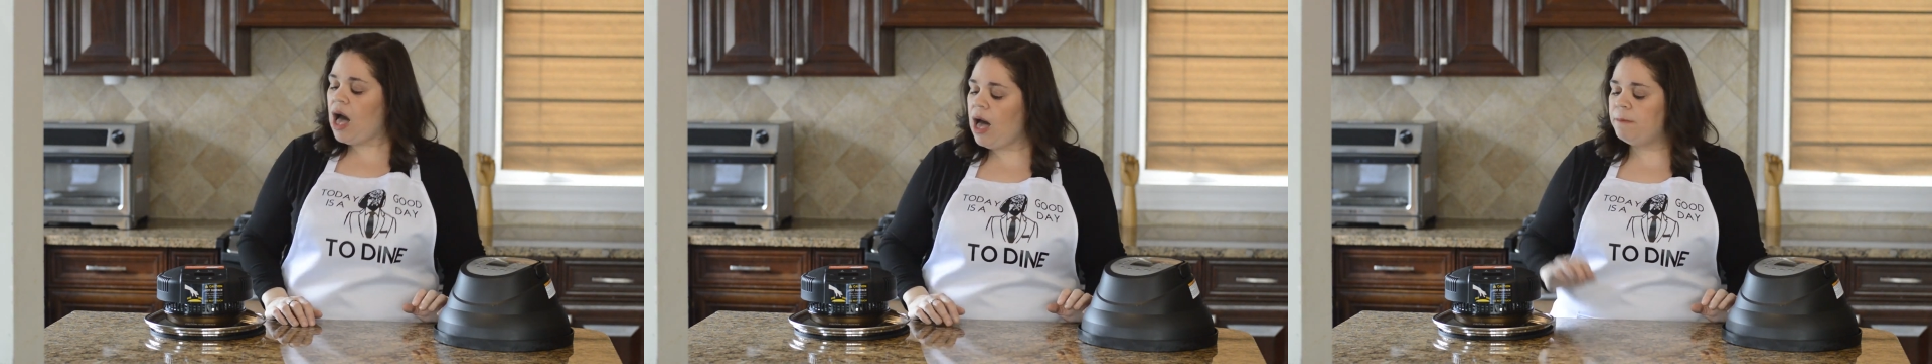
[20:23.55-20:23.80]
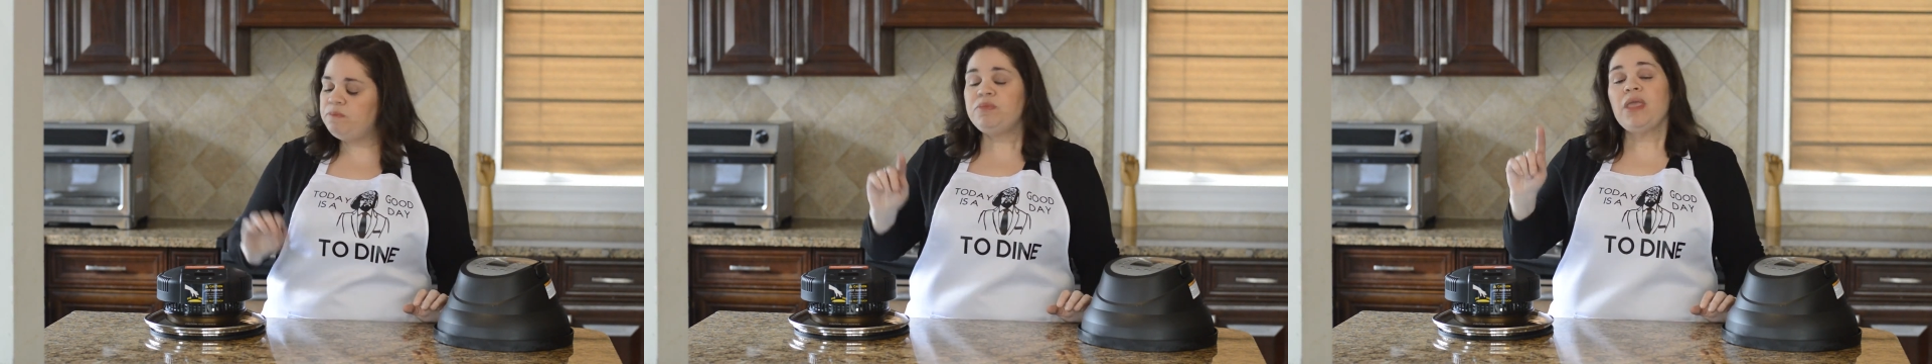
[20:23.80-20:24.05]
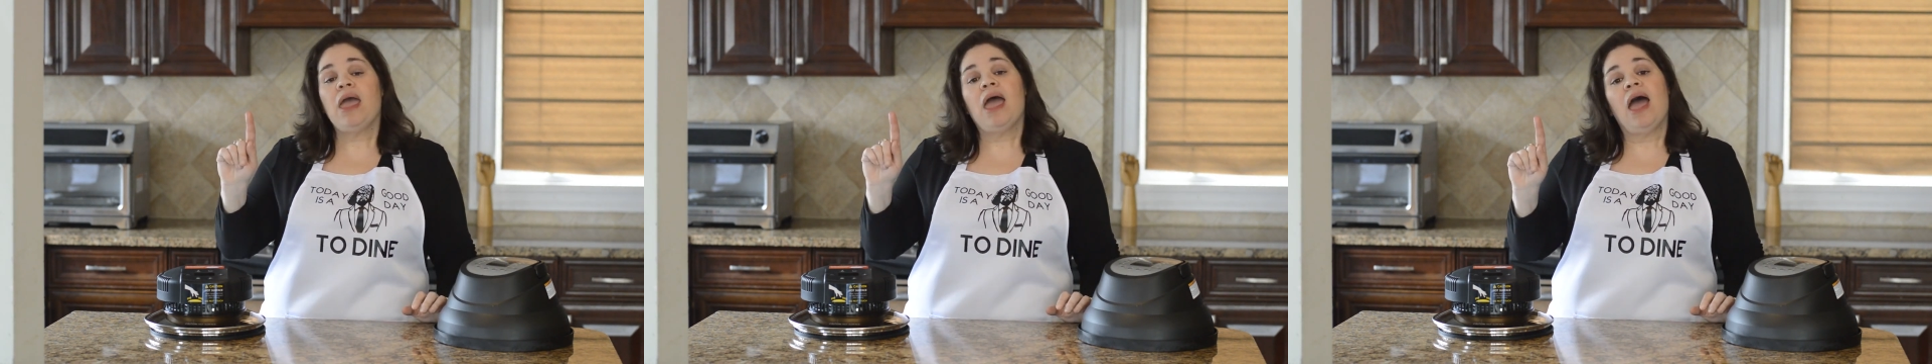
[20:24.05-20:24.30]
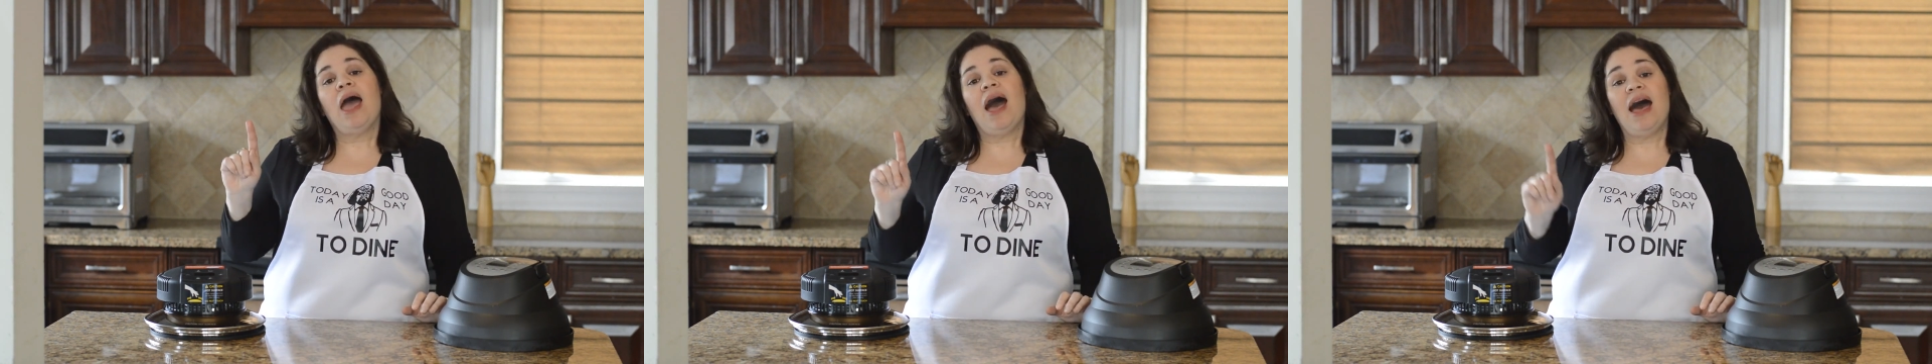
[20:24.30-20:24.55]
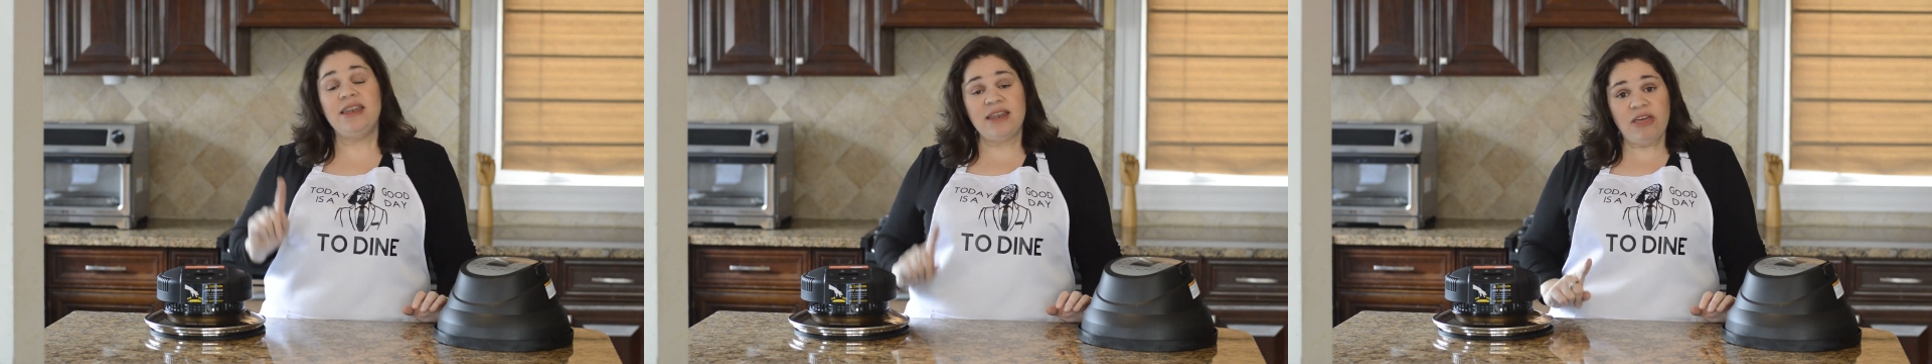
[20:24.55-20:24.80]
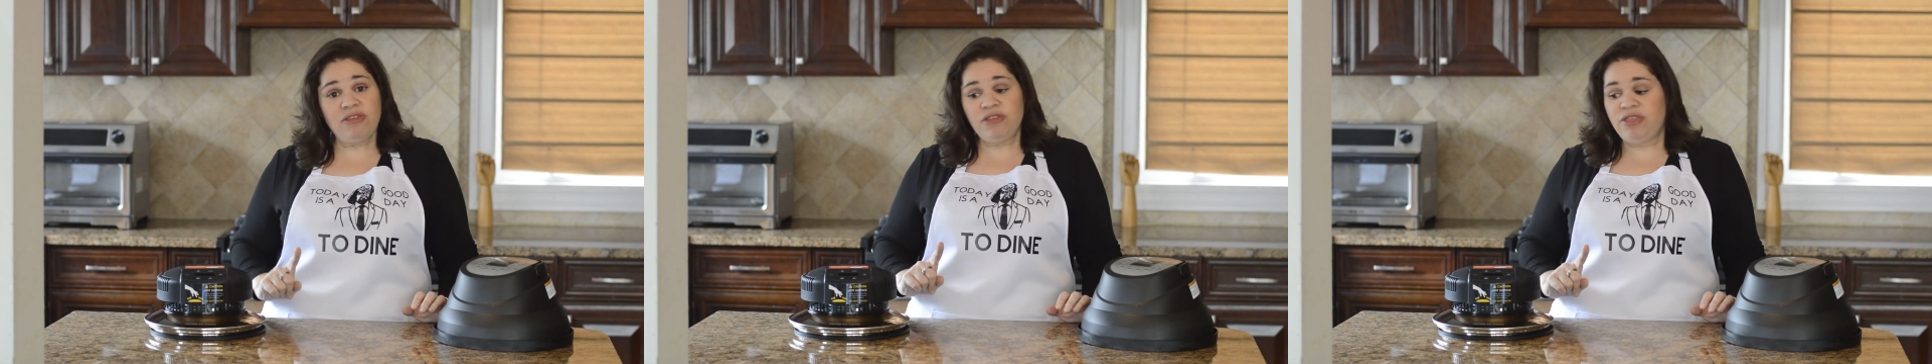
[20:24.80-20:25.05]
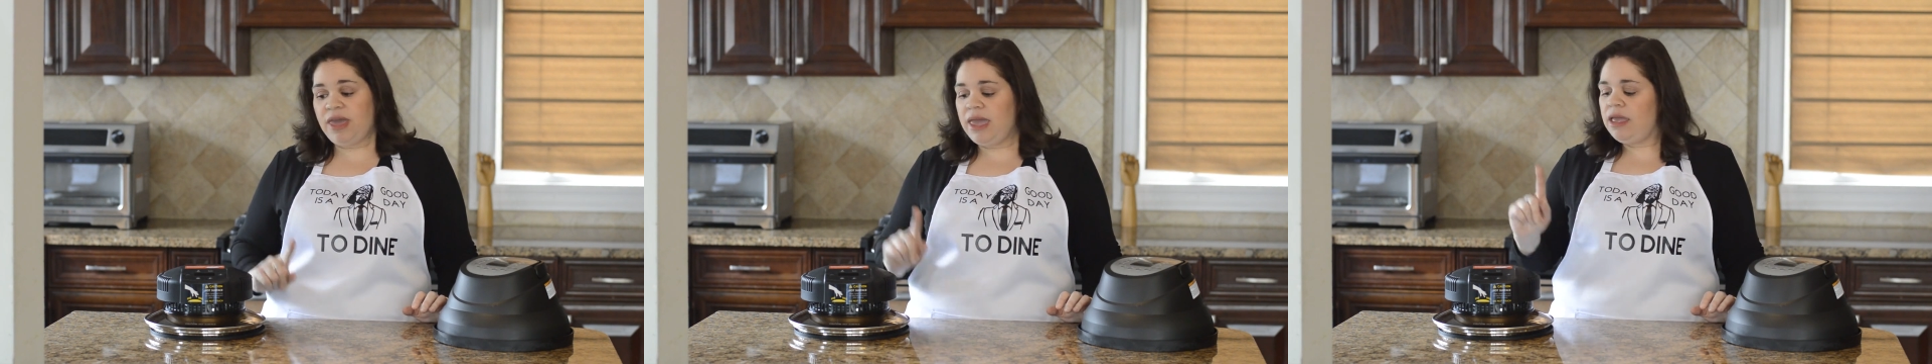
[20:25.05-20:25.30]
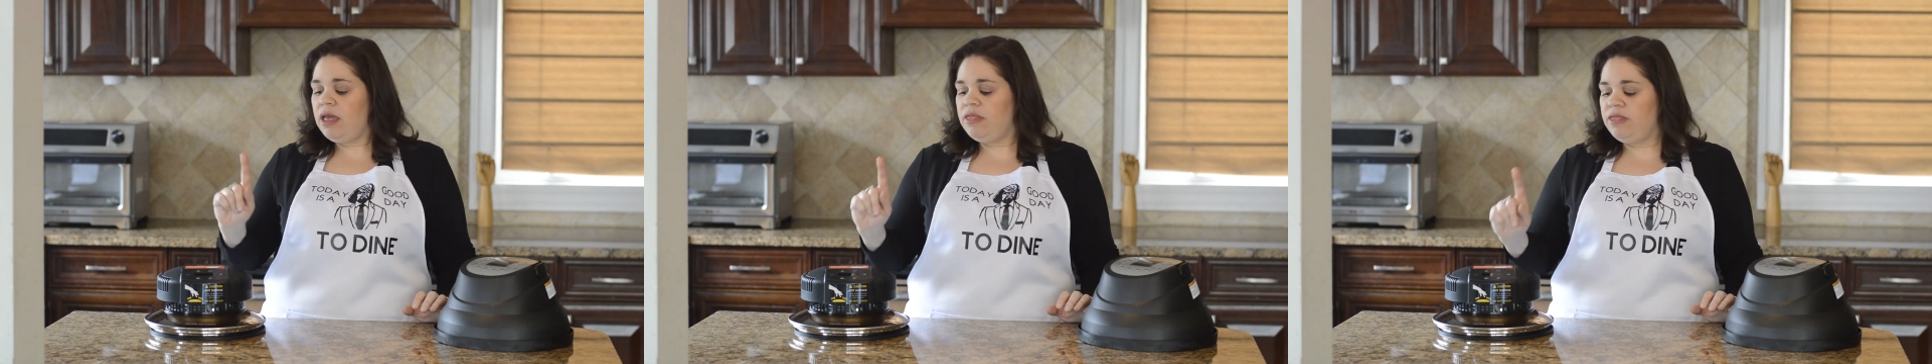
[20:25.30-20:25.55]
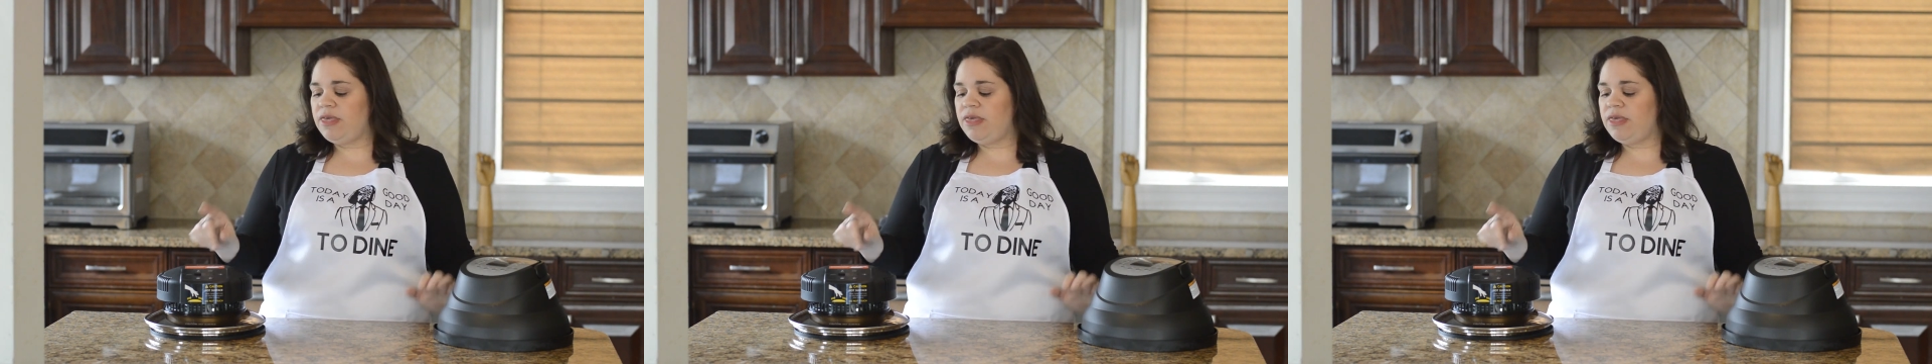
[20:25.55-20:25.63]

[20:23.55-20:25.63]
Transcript: Another thing